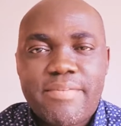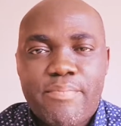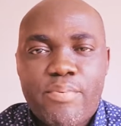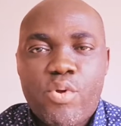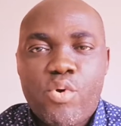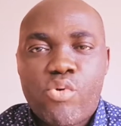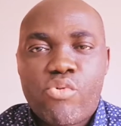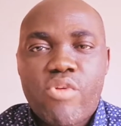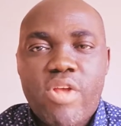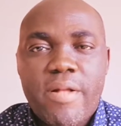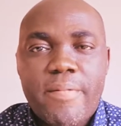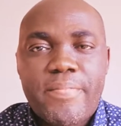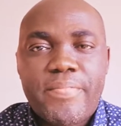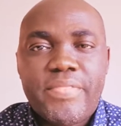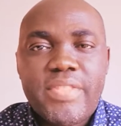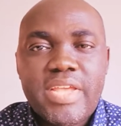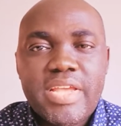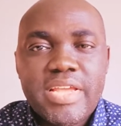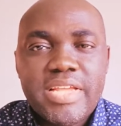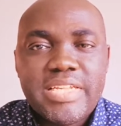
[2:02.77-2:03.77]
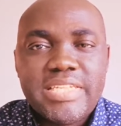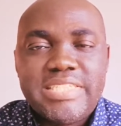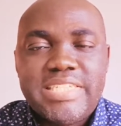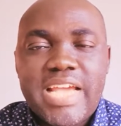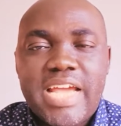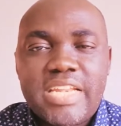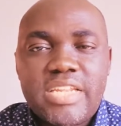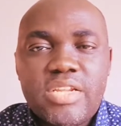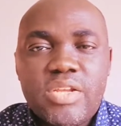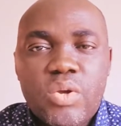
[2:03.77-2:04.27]
is a program
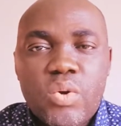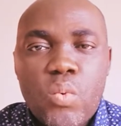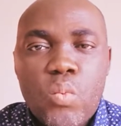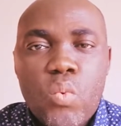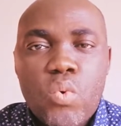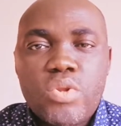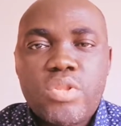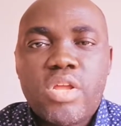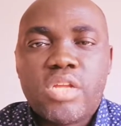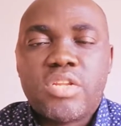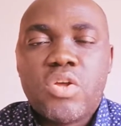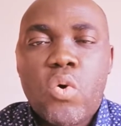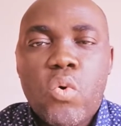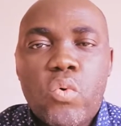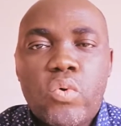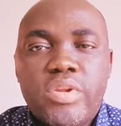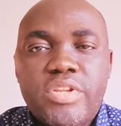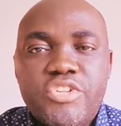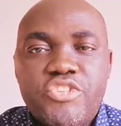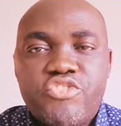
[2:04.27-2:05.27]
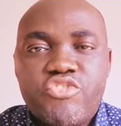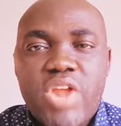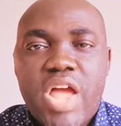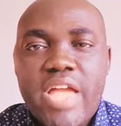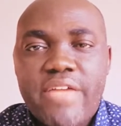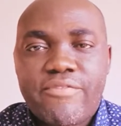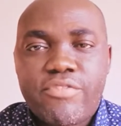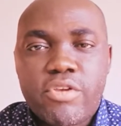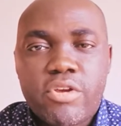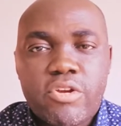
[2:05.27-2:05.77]
that will not only
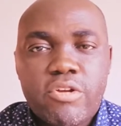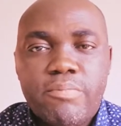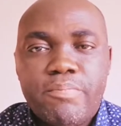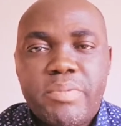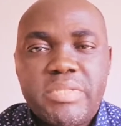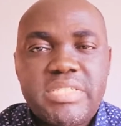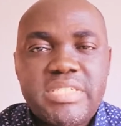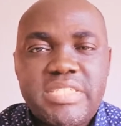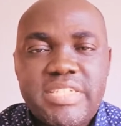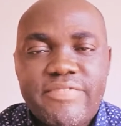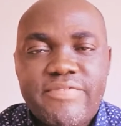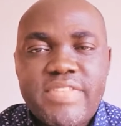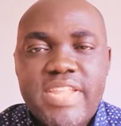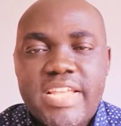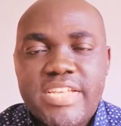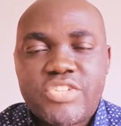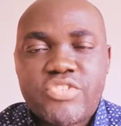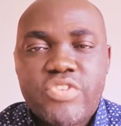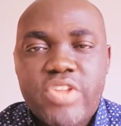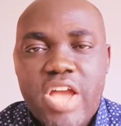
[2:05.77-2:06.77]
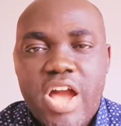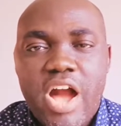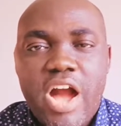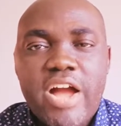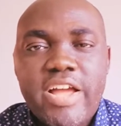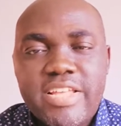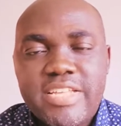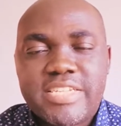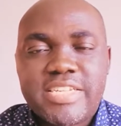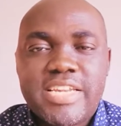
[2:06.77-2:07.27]
drive your competitiveness to the
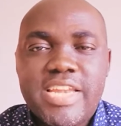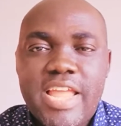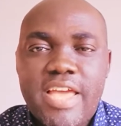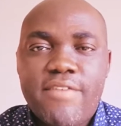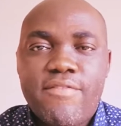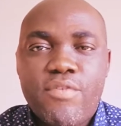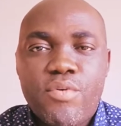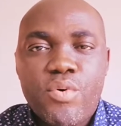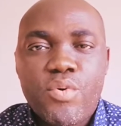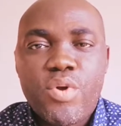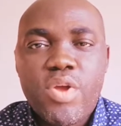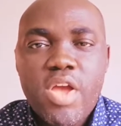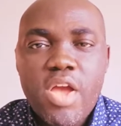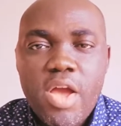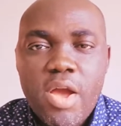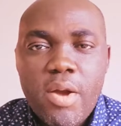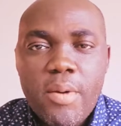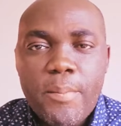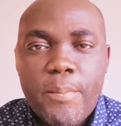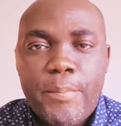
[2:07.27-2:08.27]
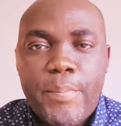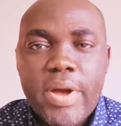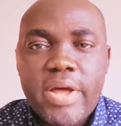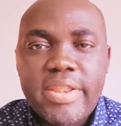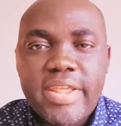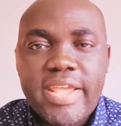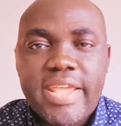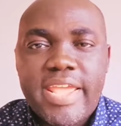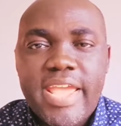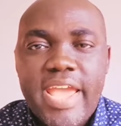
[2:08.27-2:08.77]
highest level,
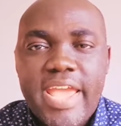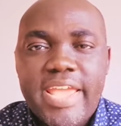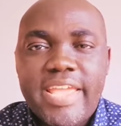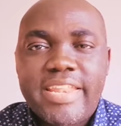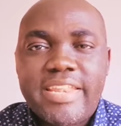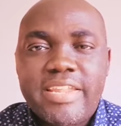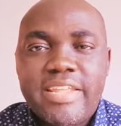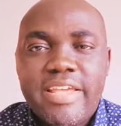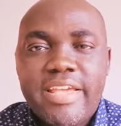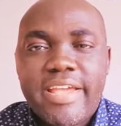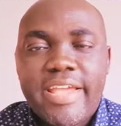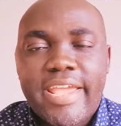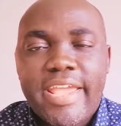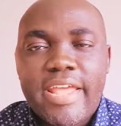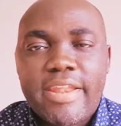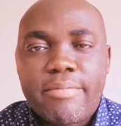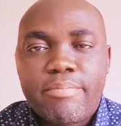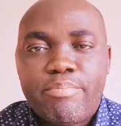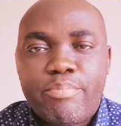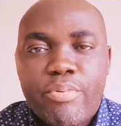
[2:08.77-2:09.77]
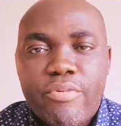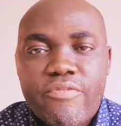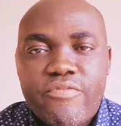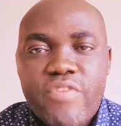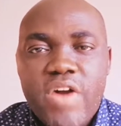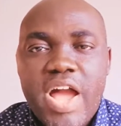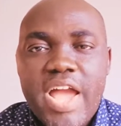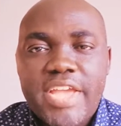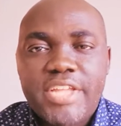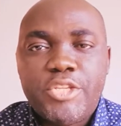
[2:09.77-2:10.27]
but again, can
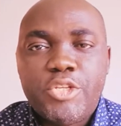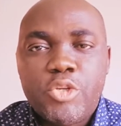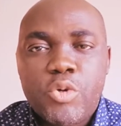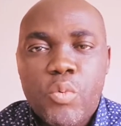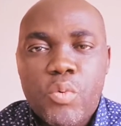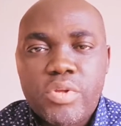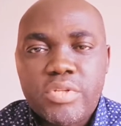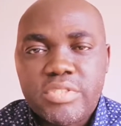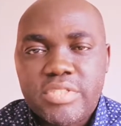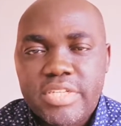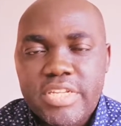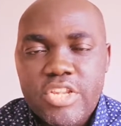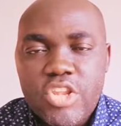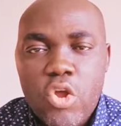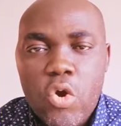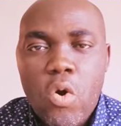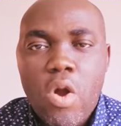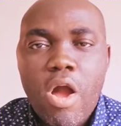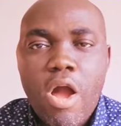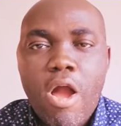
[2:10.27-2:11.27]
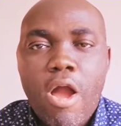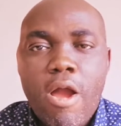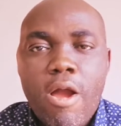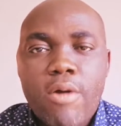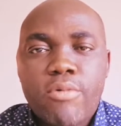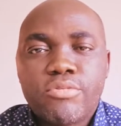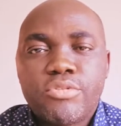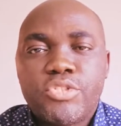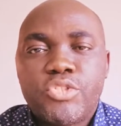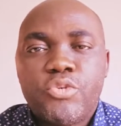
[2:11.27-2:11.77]
provide you with the
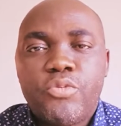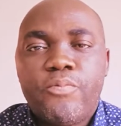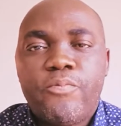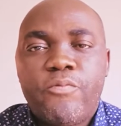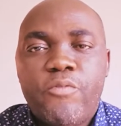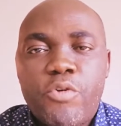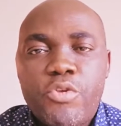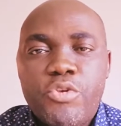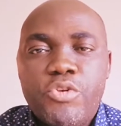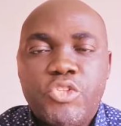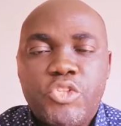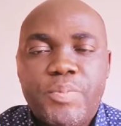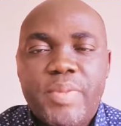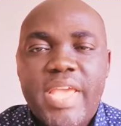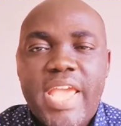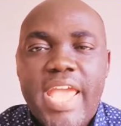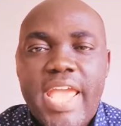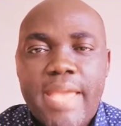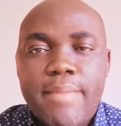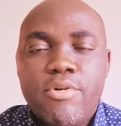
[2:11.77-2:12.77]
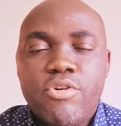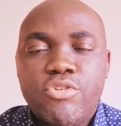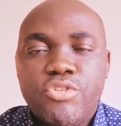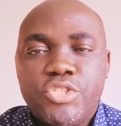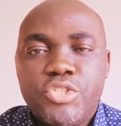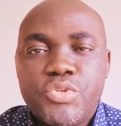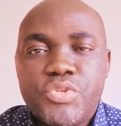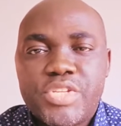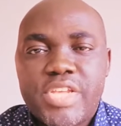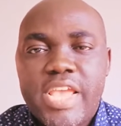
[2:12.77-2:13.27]
know-how for you to be
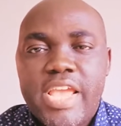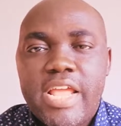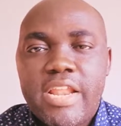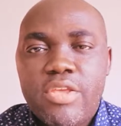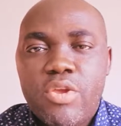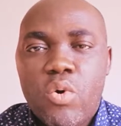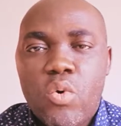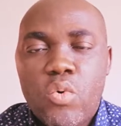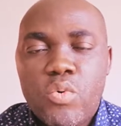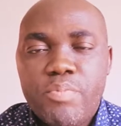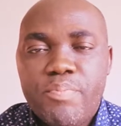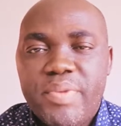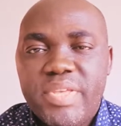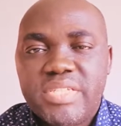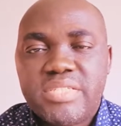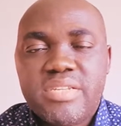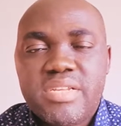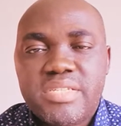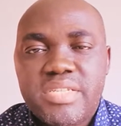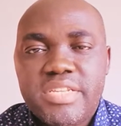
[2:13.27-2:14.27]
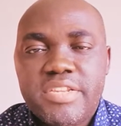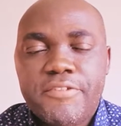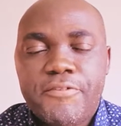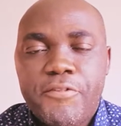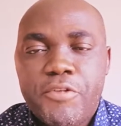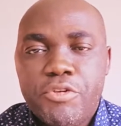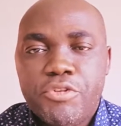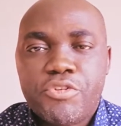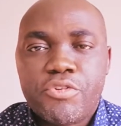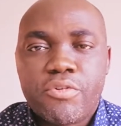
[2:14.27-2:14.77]
able to scale your own business in the
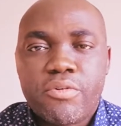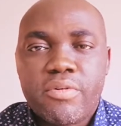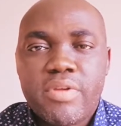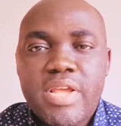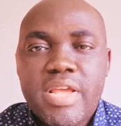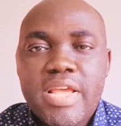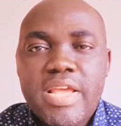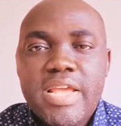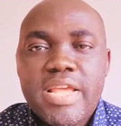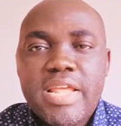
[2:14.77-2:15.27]
future.